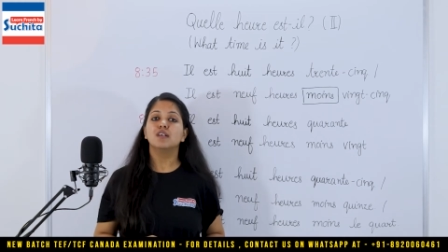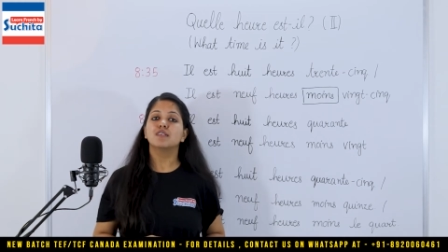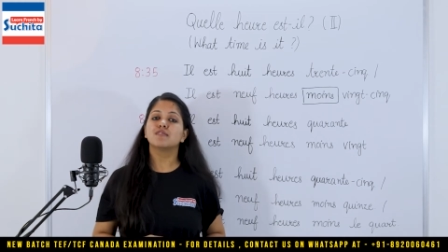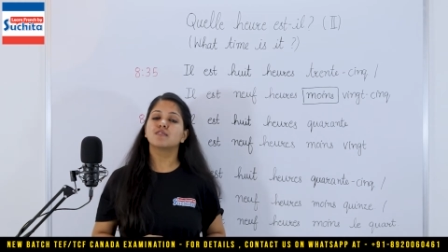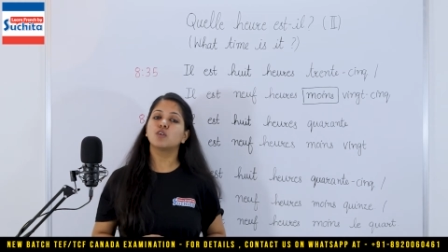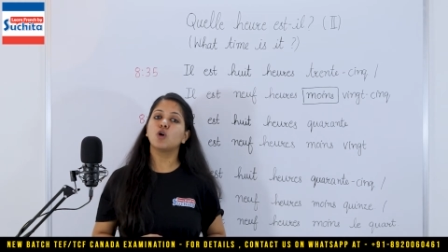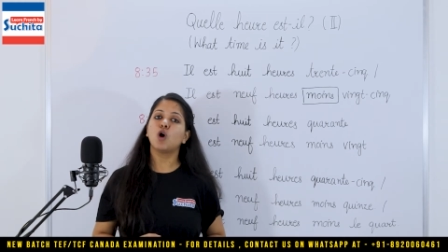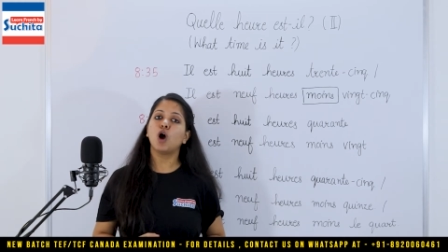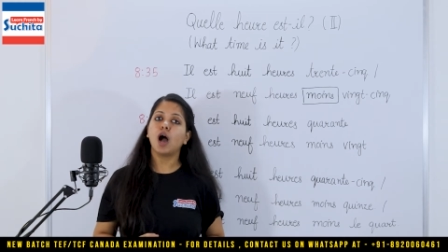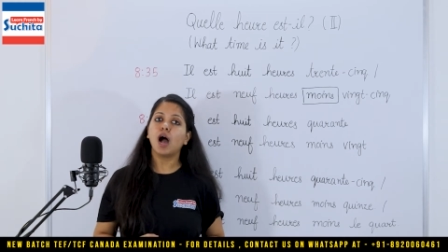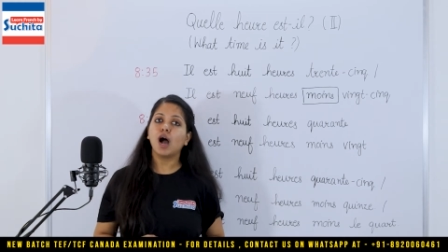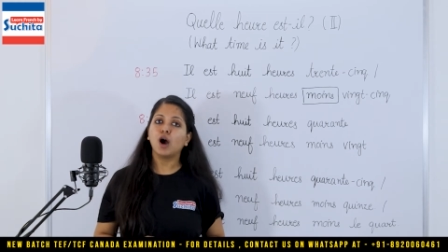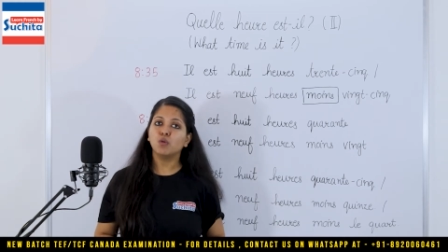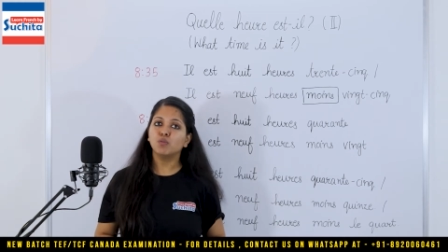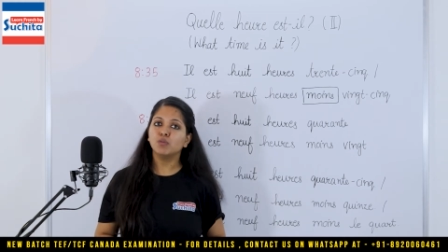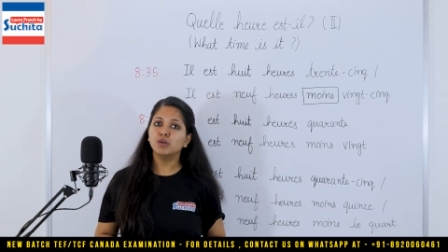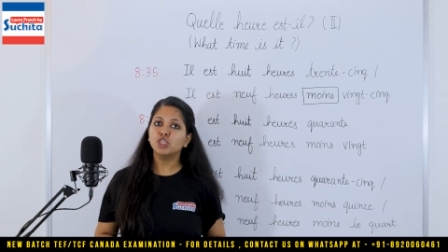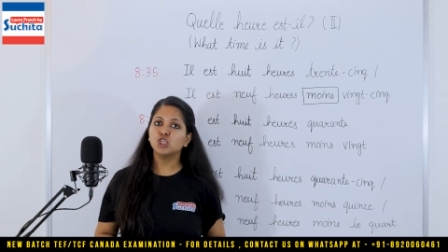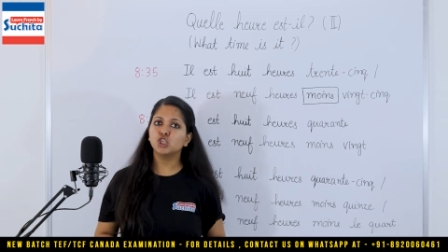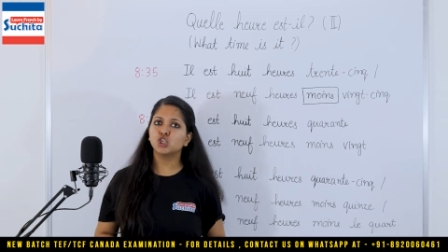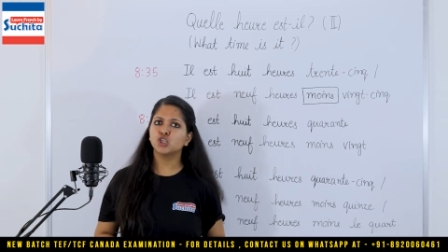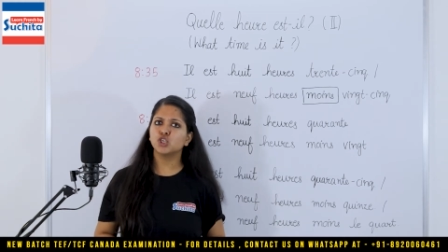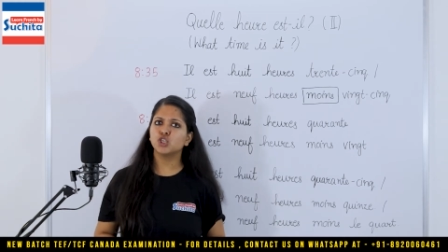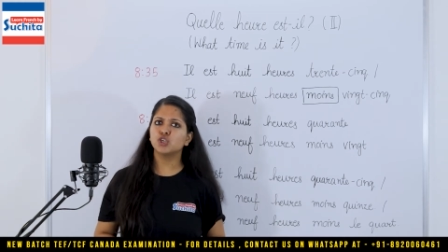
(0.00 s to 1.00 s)
So, how
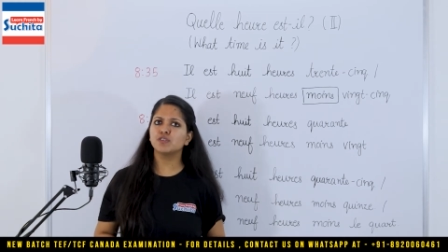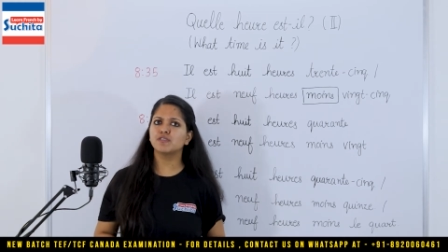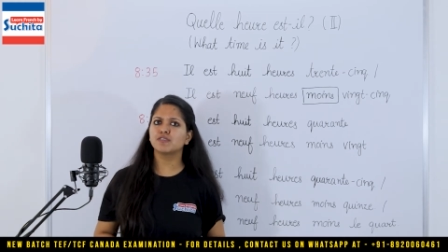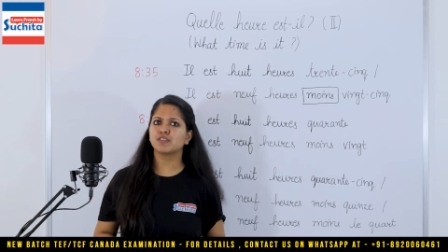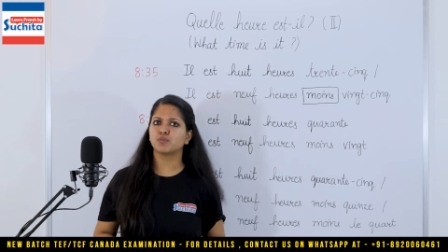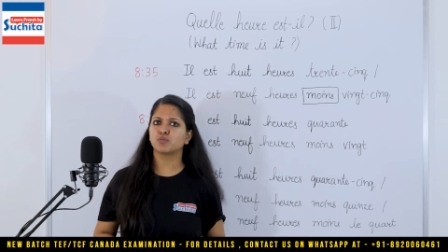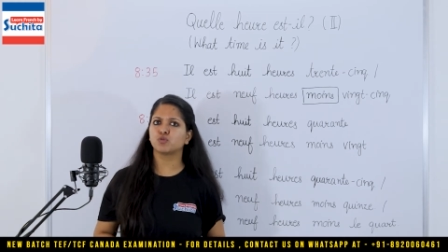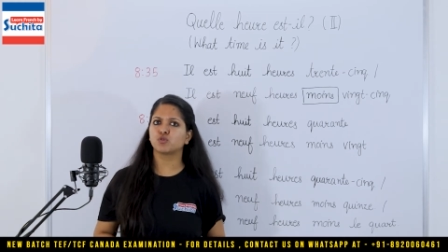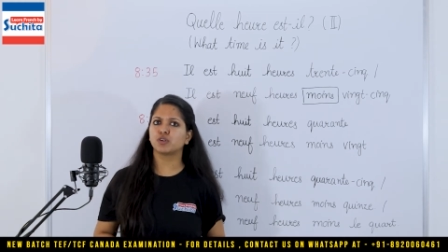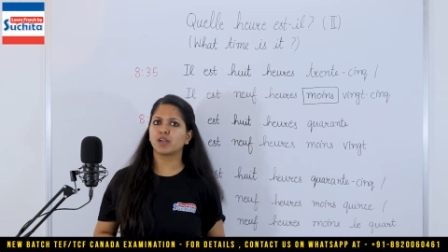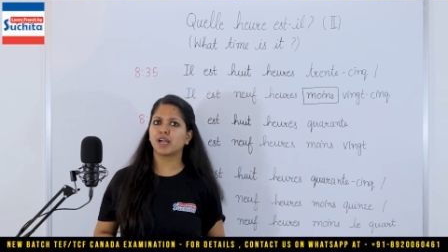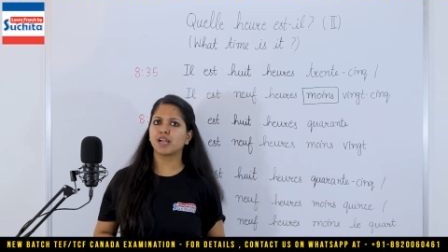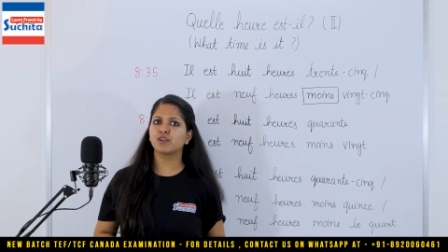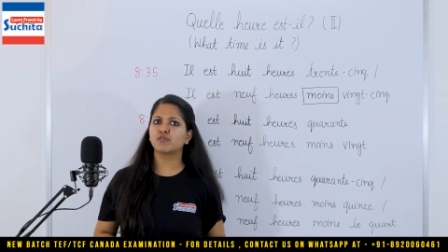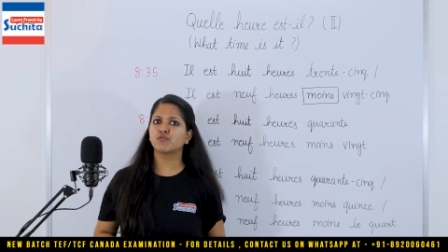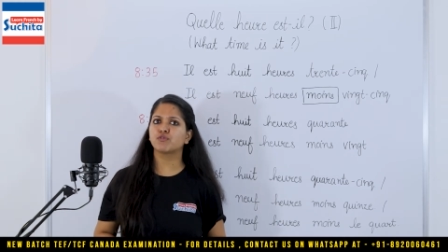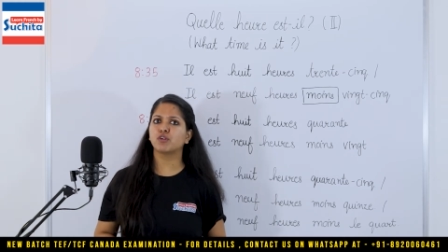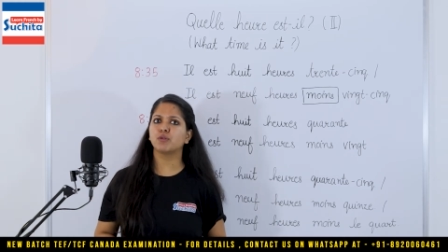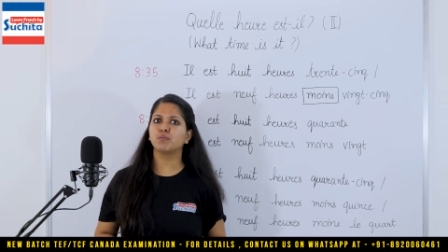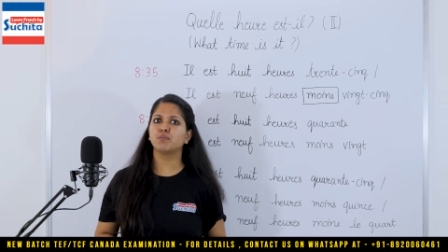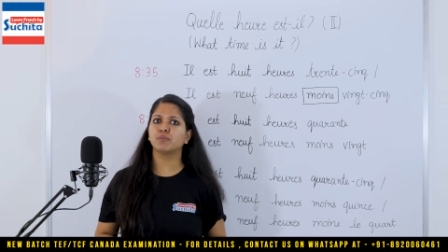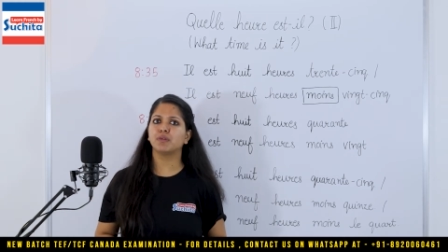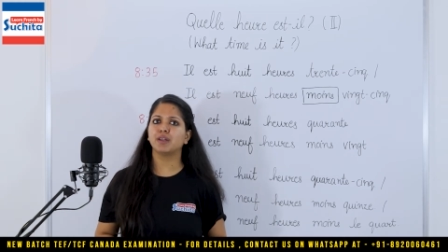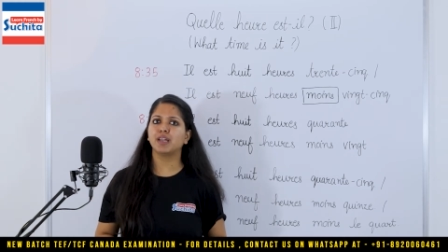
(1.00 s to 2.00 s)
much should you subtract
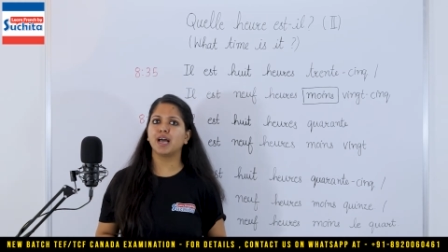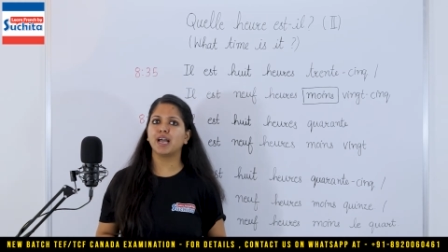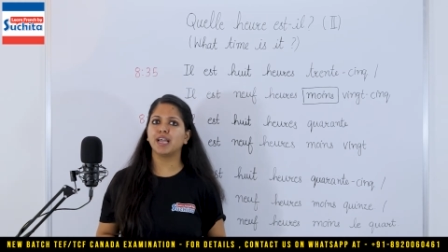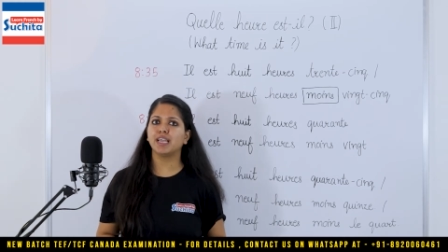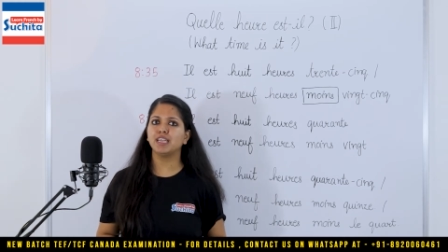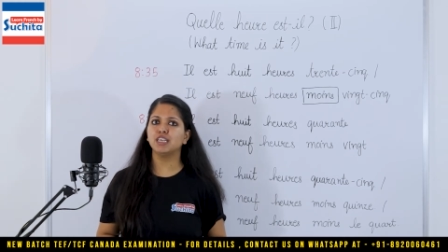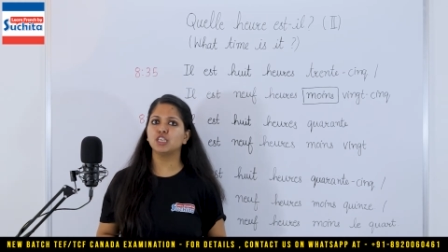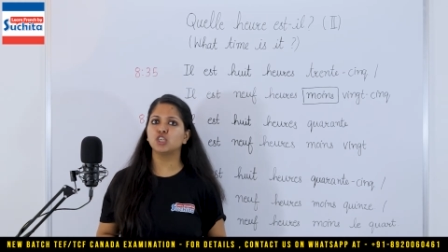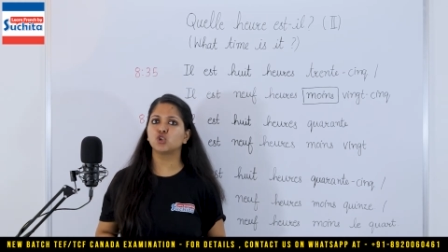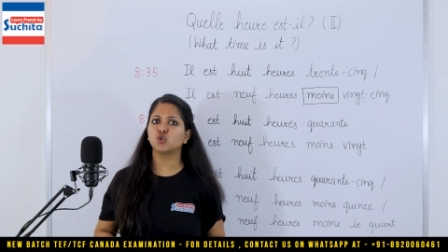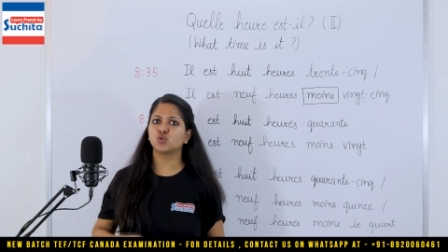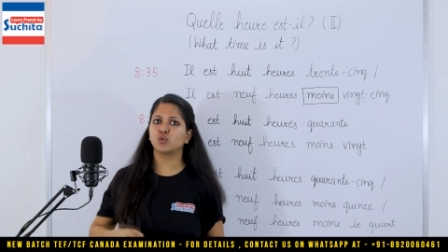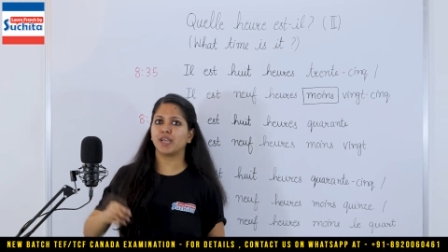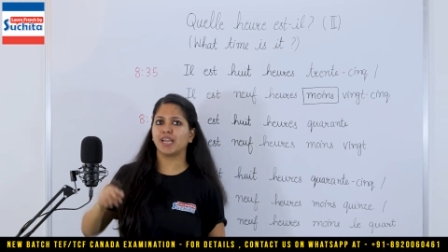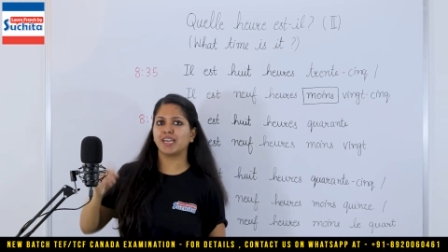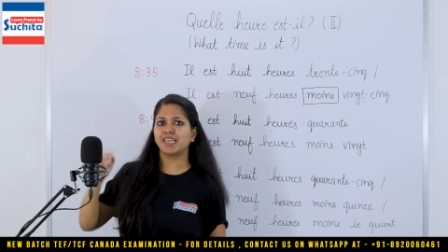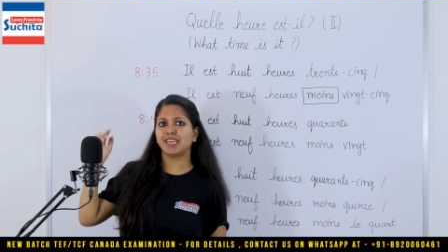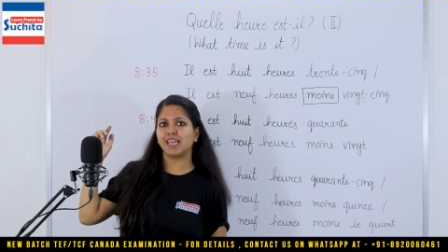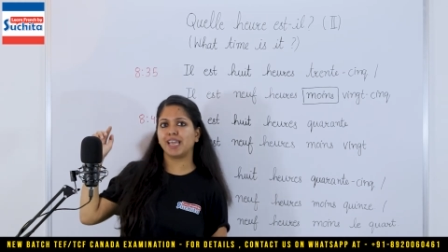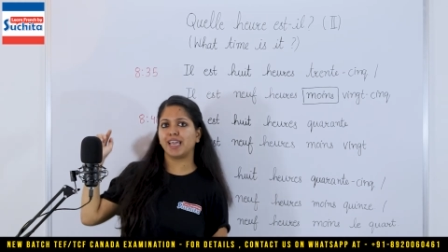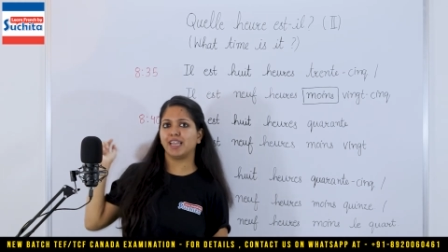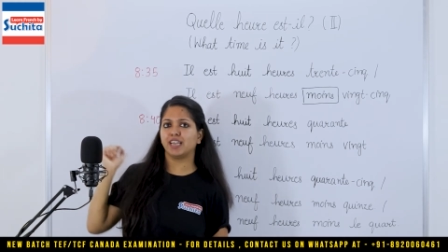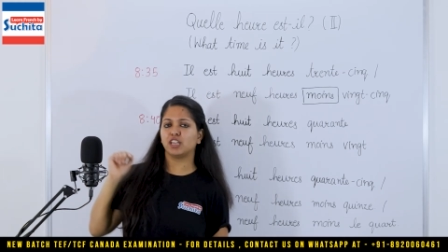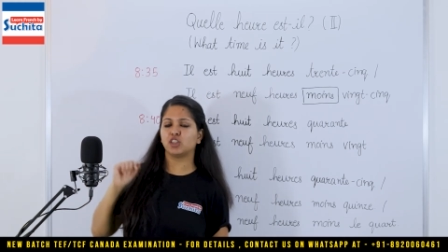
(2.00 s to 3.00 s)
from 9 to
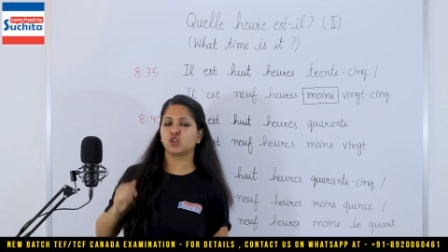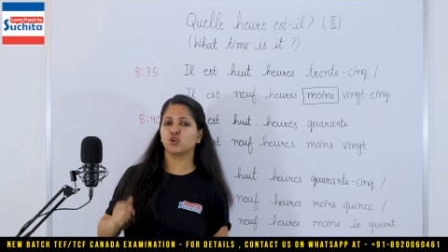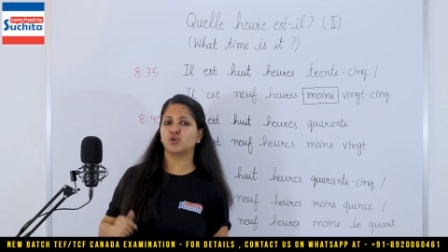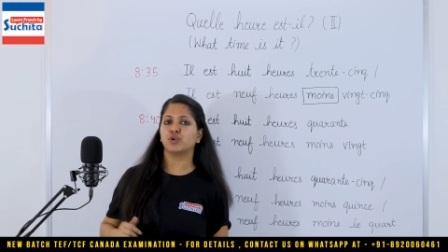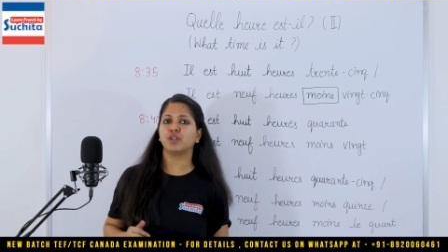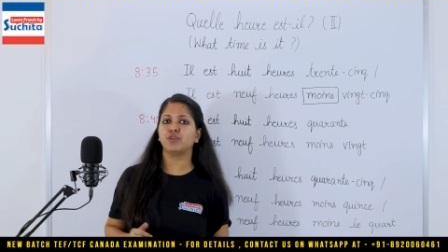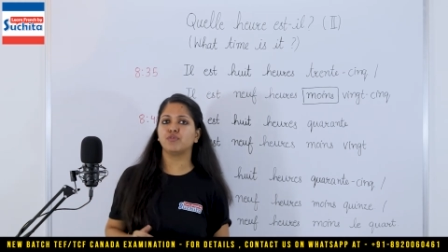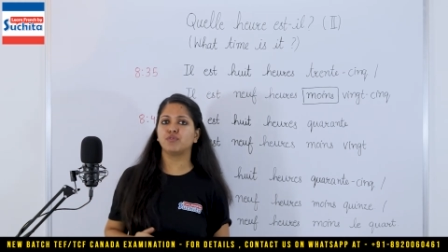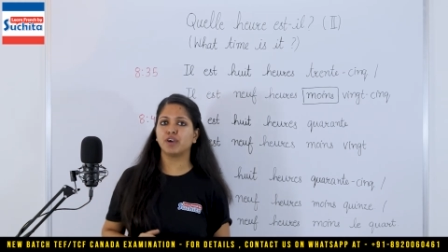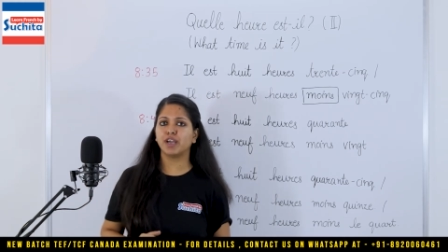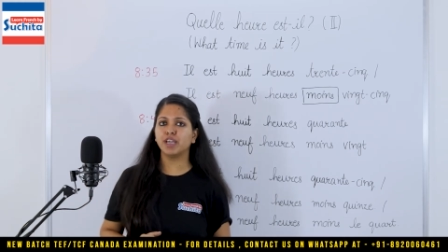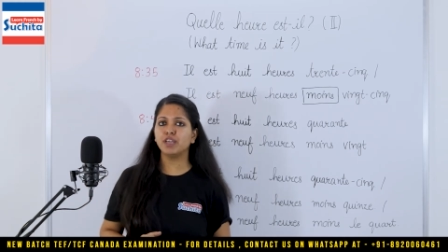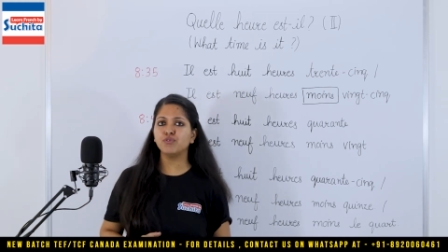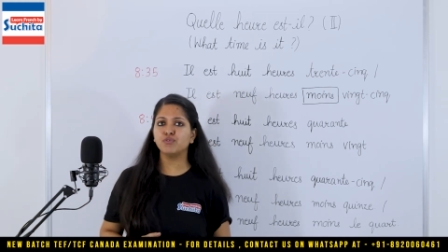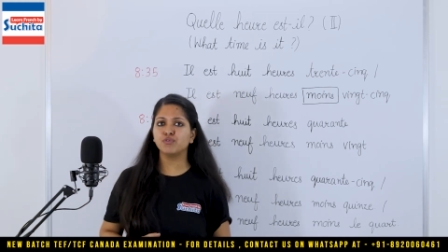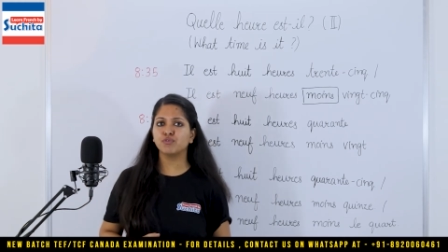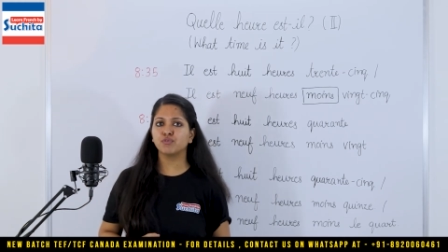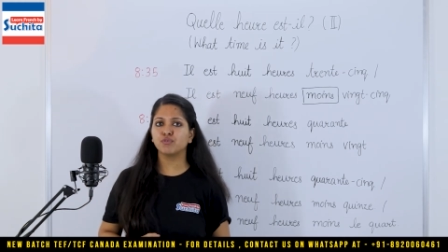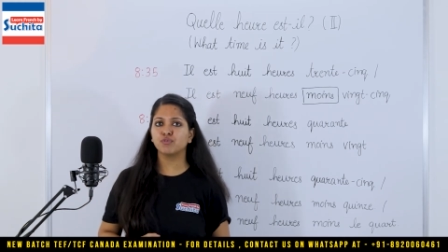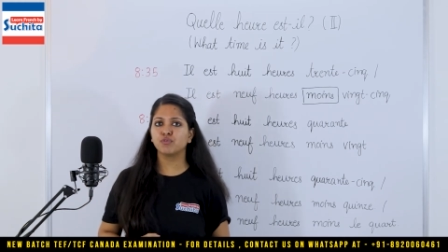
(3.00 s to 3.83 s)
get 8:35?